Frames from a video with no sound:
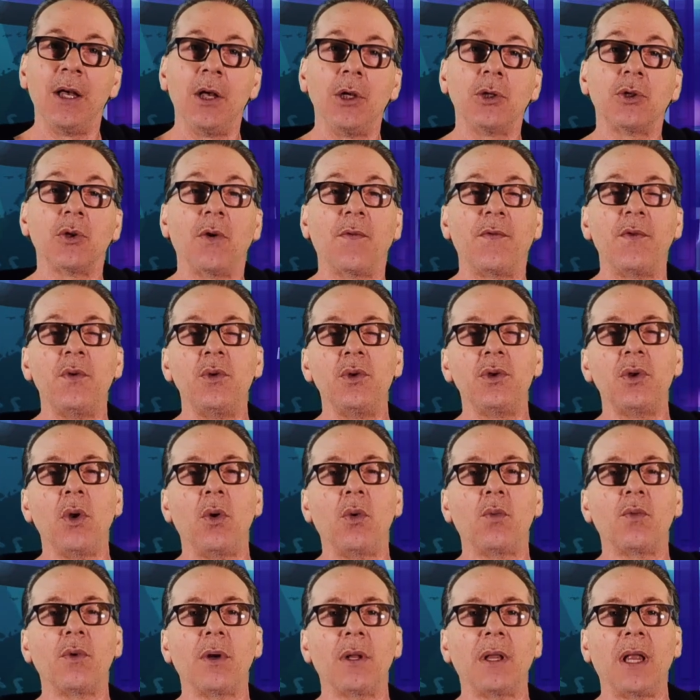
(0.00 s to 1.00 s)
So if you
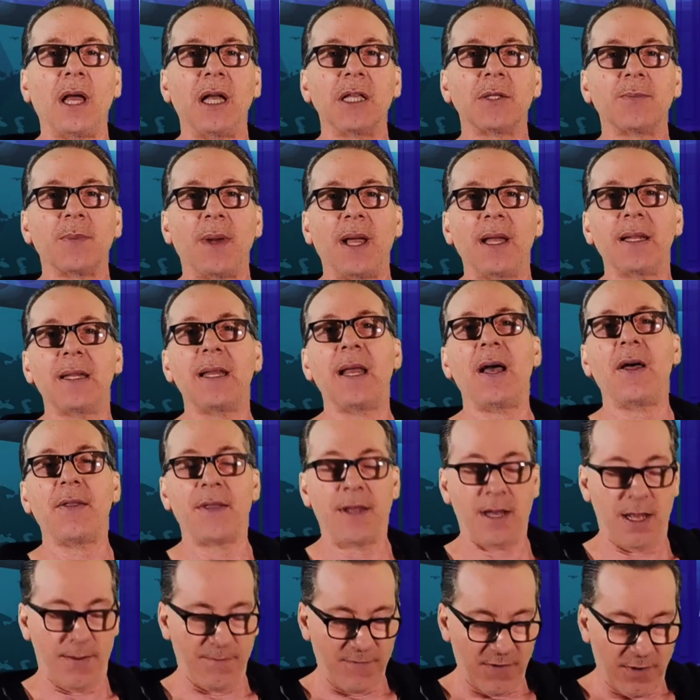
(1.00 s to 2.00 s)
don't realize by now
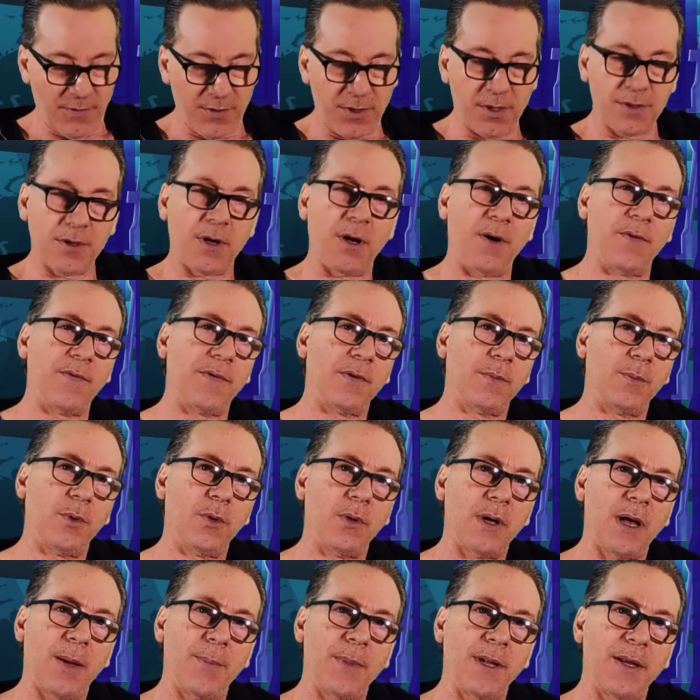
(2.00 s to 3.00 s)
that I'm very
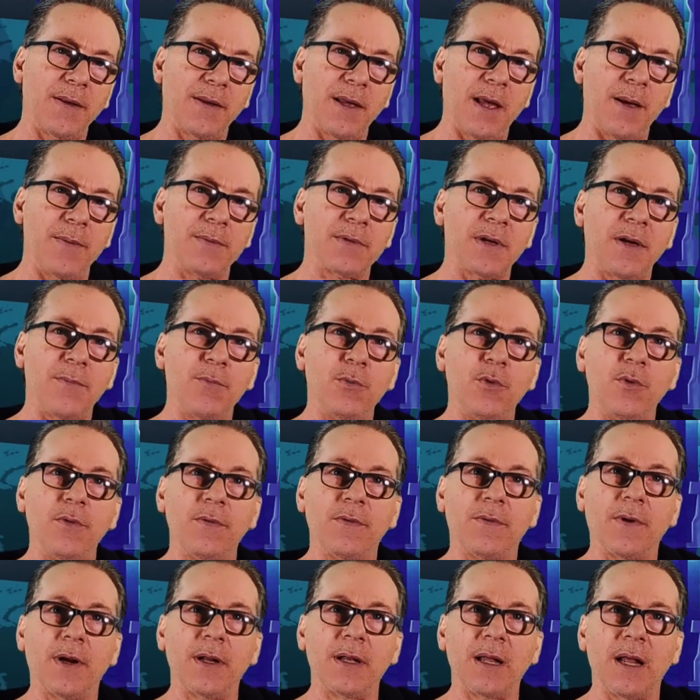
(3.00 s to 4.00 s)
uncomfortable, how many times I
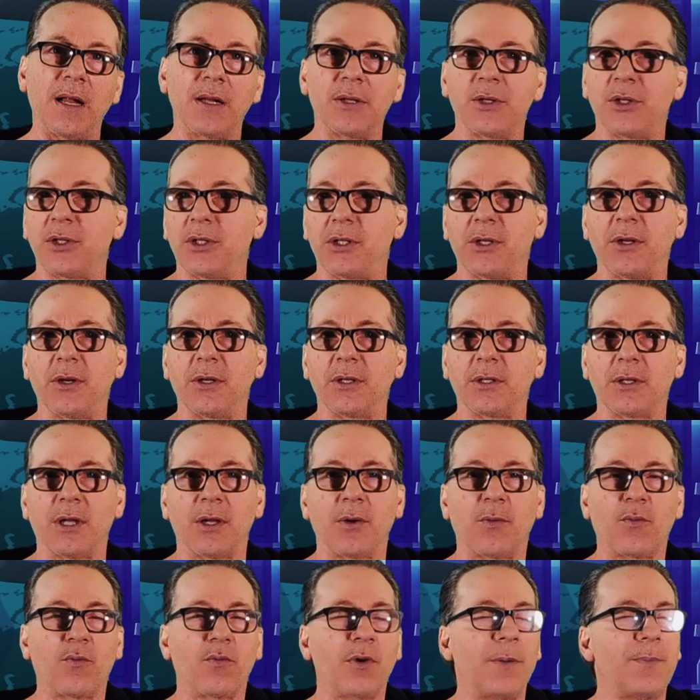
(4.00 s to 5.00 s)
moved right now, this chair is
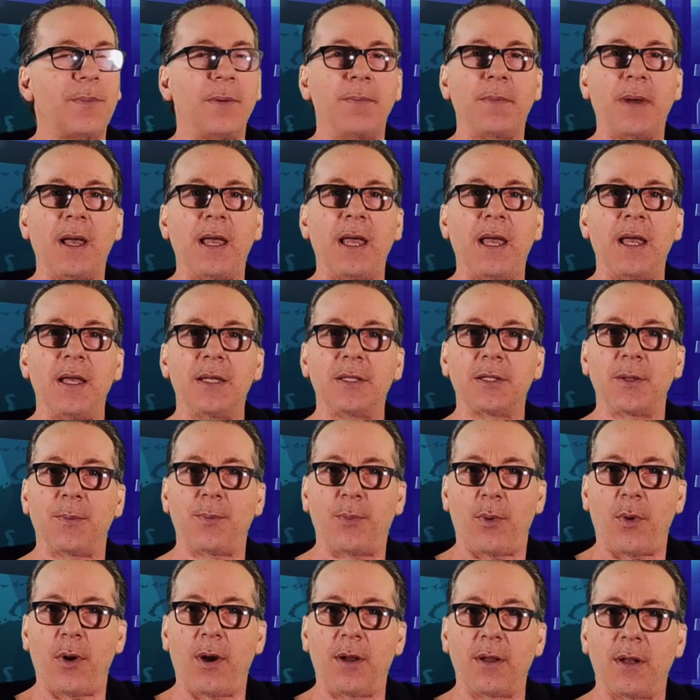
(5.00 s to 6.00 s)
like ripping my
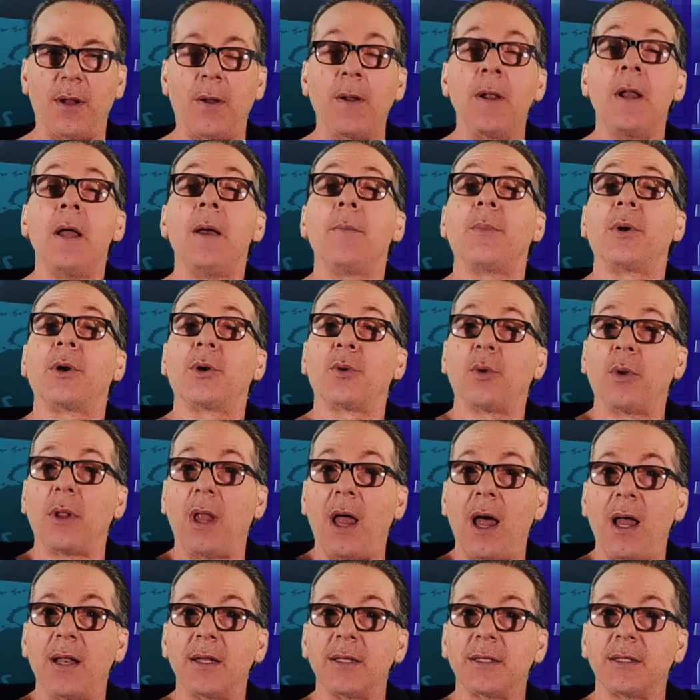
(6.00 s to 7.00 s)
apart, you know. But in all
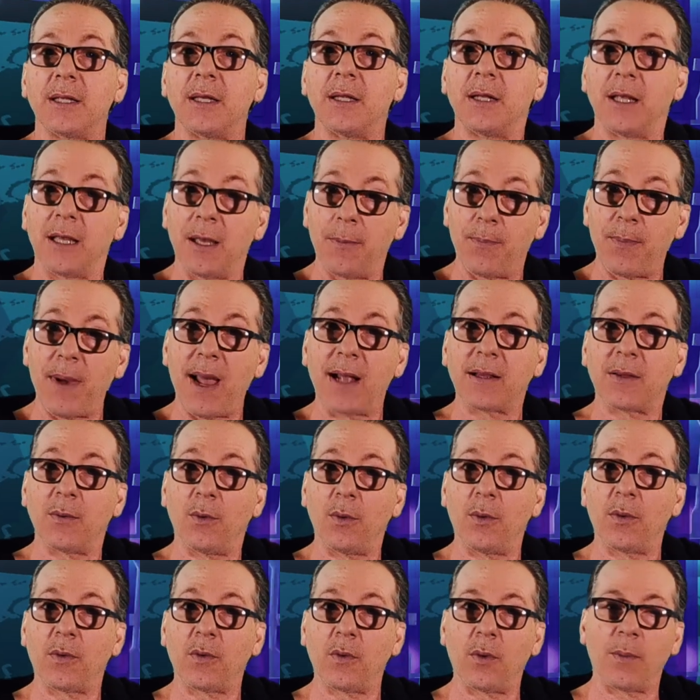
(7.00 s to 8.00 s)
honesty, to get back to
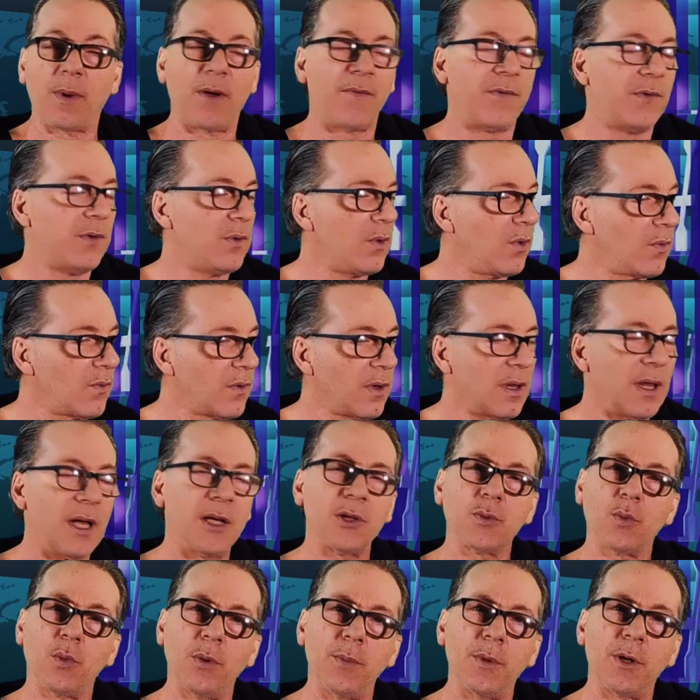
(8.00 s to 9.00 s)
what we're talking about, if you don't
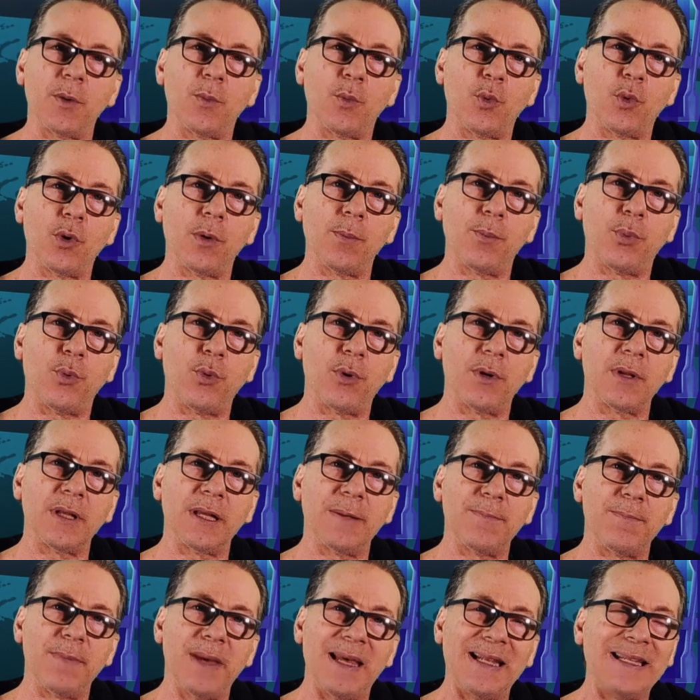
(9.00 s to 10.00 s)
realize women are more important
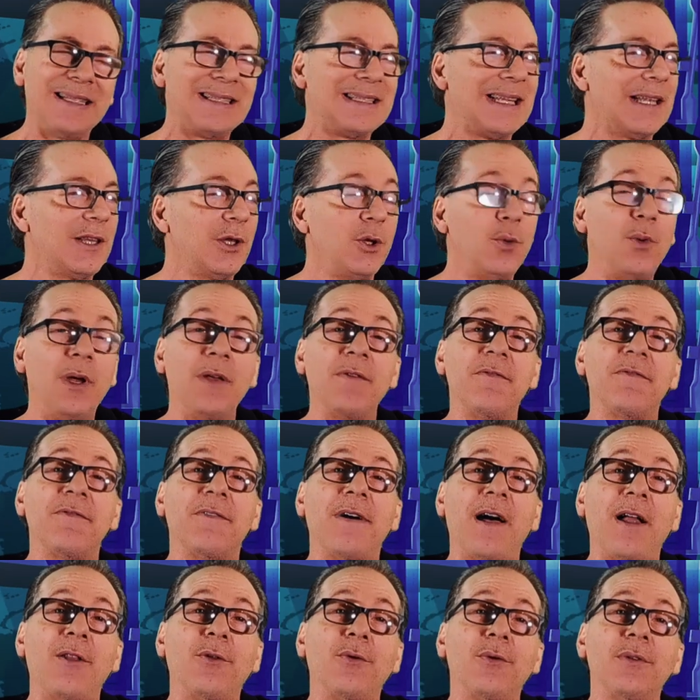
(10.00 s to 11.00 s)
than men, then you ain't
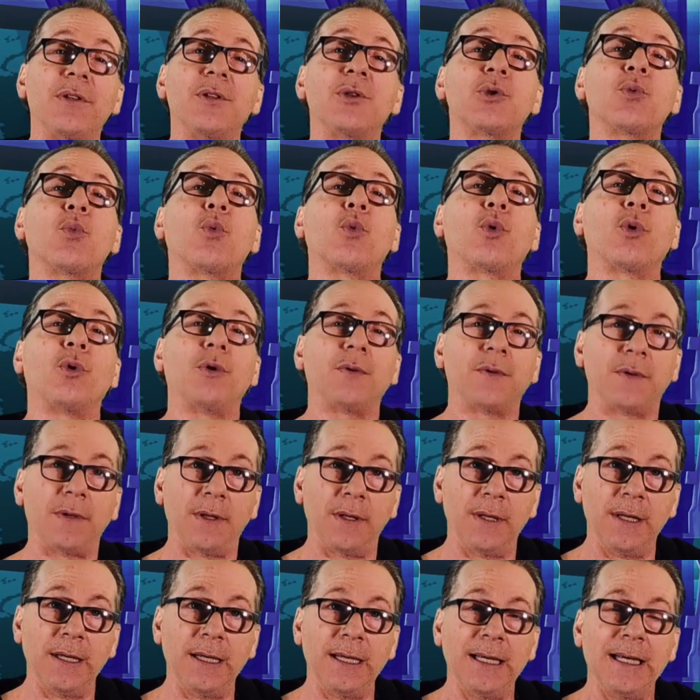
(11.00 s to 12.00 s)
following this world.
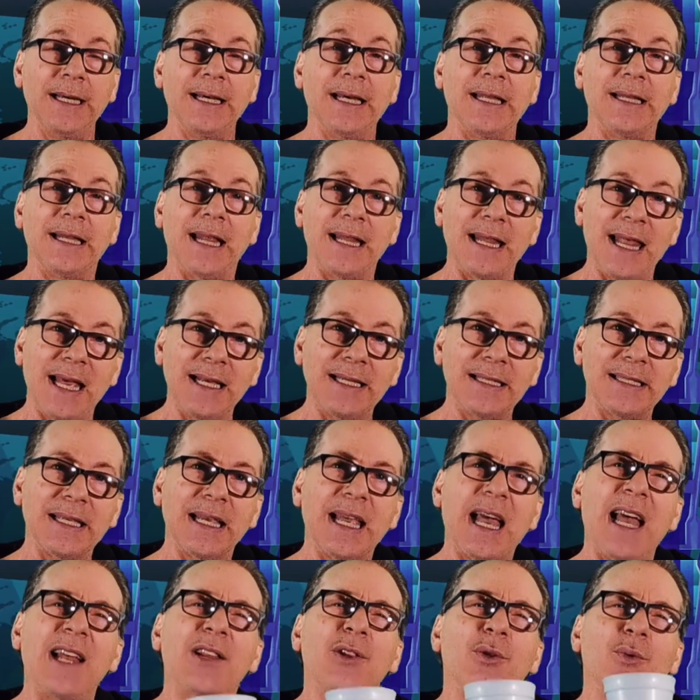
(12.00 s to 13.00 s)
And the next
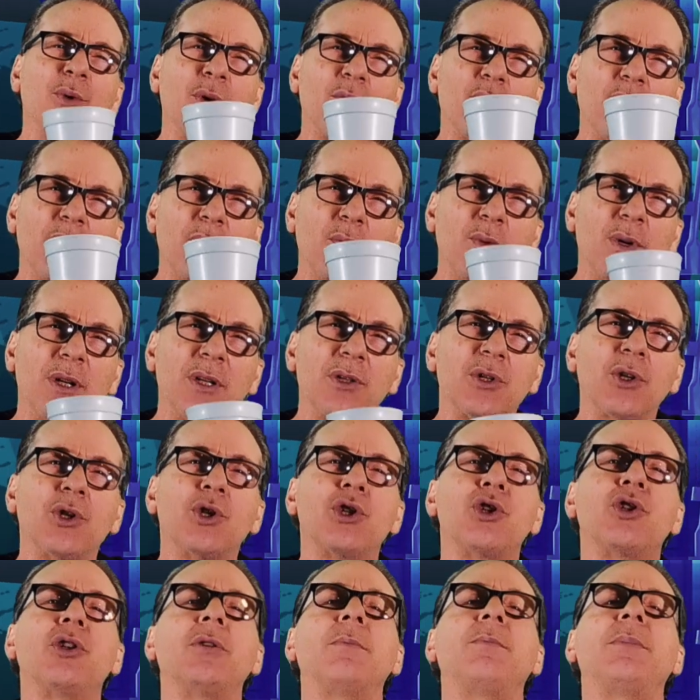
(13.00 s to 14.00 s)
thing I do agree with is there
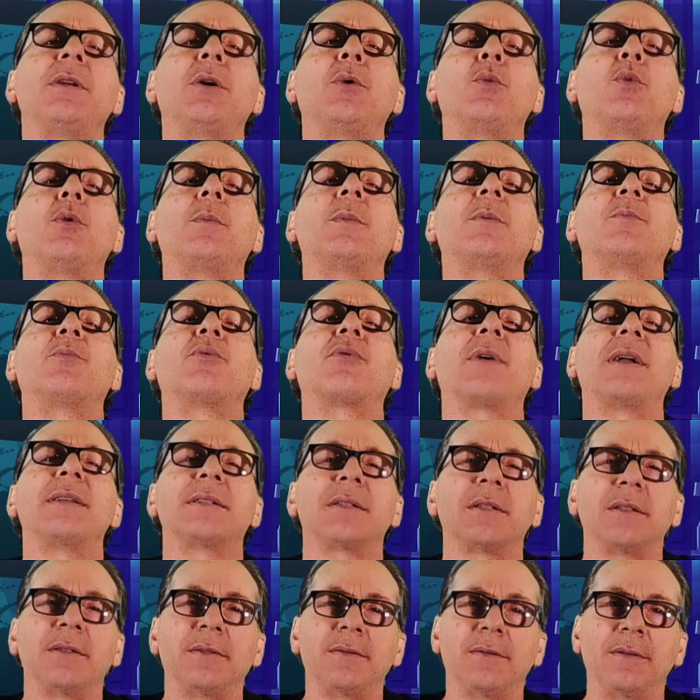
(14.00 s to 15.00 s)
should be a woman
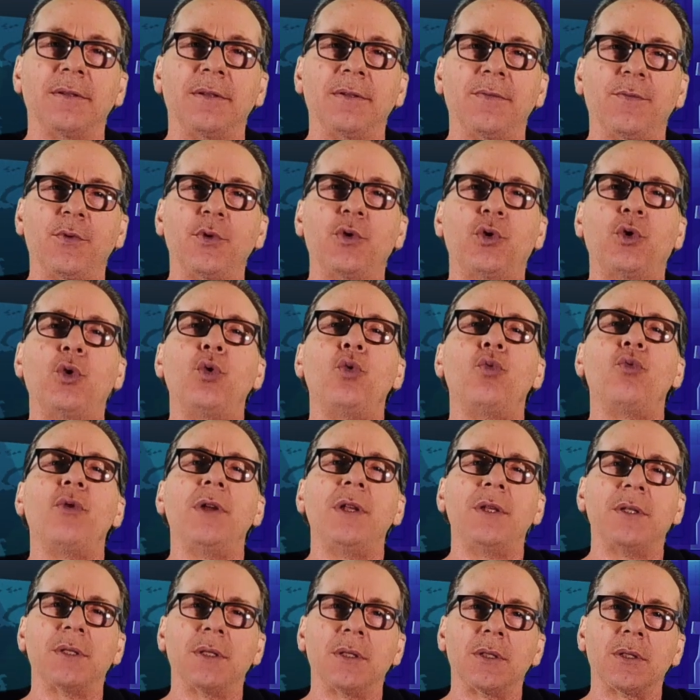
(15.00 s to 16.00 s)
for two
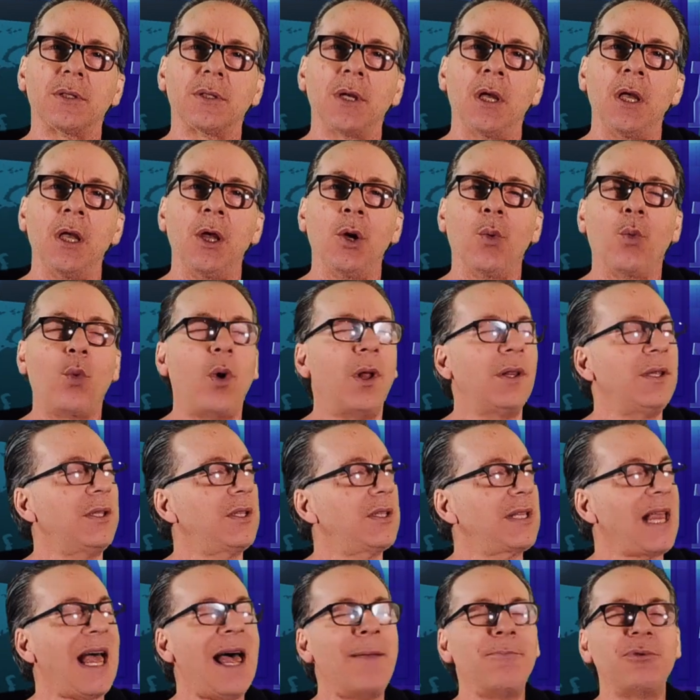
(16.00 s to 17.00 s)
reasons. One,
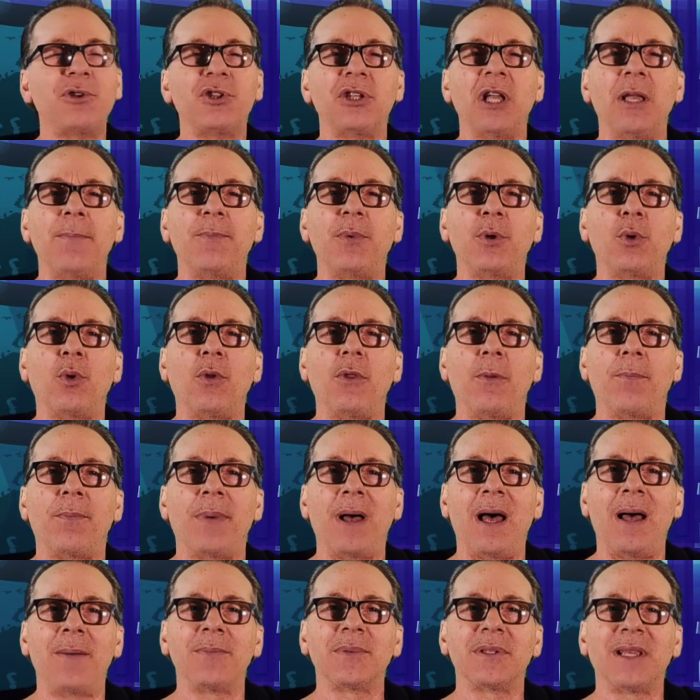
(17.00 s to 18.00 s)
stop shaping all the
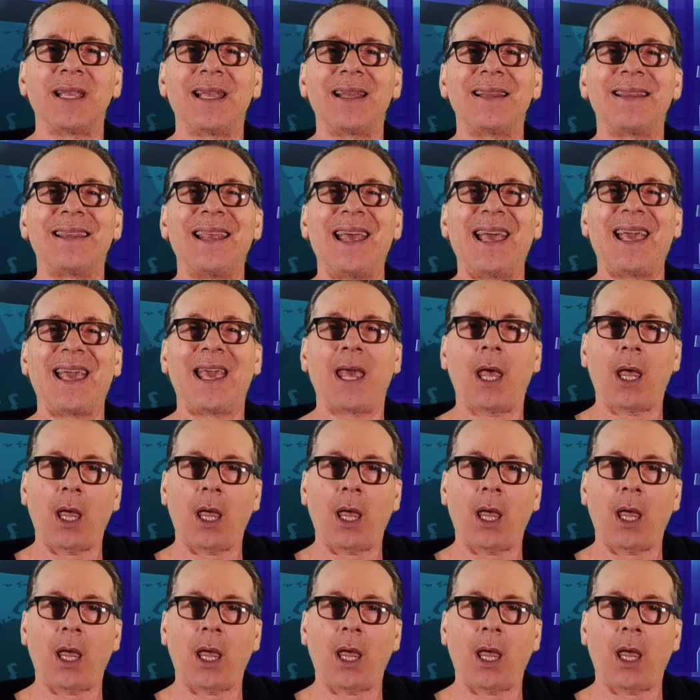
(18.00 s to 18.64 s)
bombs like a dick.